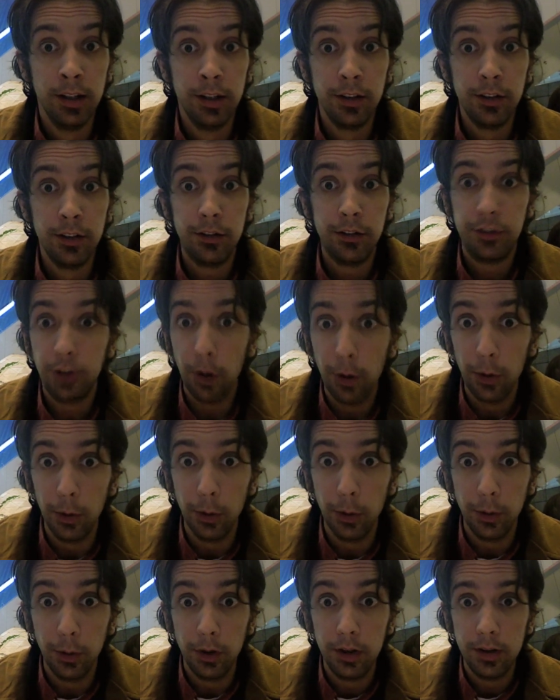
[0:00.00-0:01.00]
So,
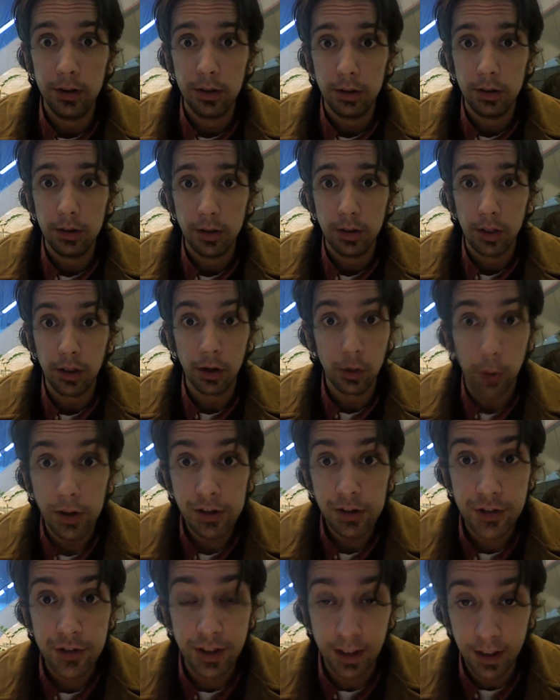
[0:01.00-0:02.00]
the
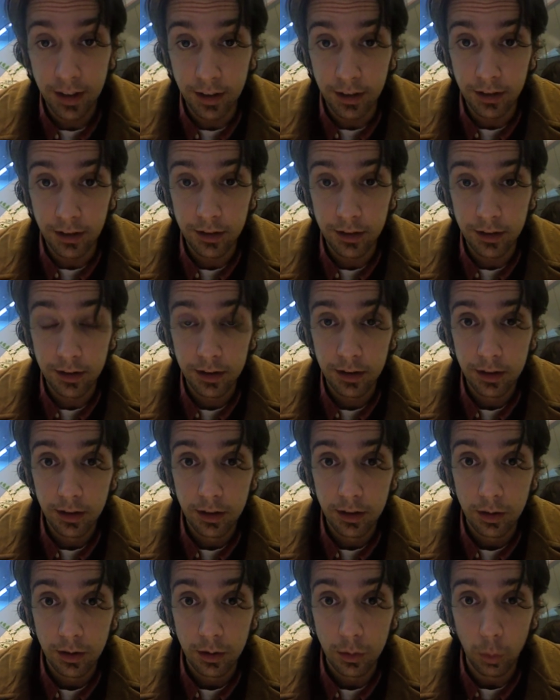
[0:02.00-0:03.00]
question is,
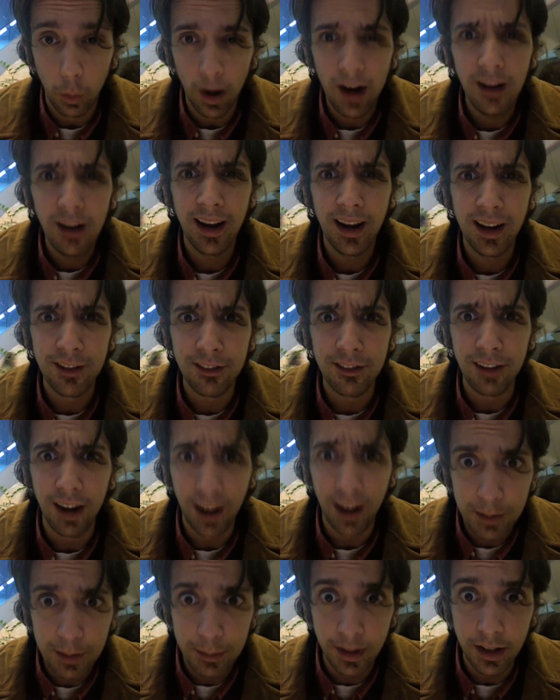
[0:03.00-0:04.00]
where have
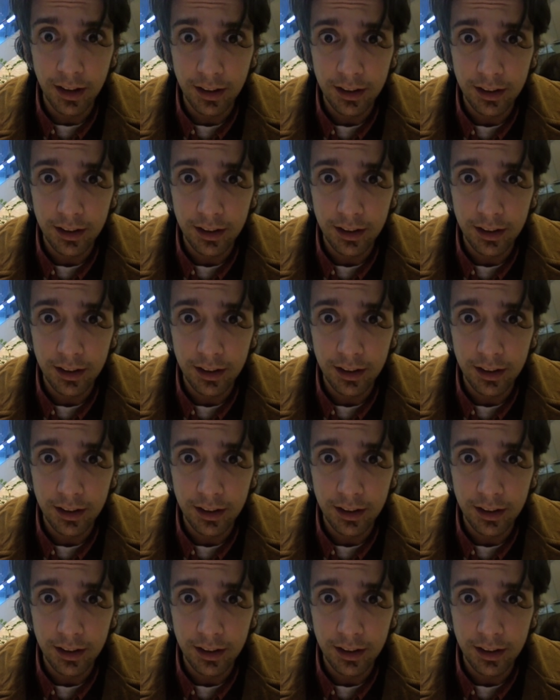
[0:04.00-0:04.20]
I been?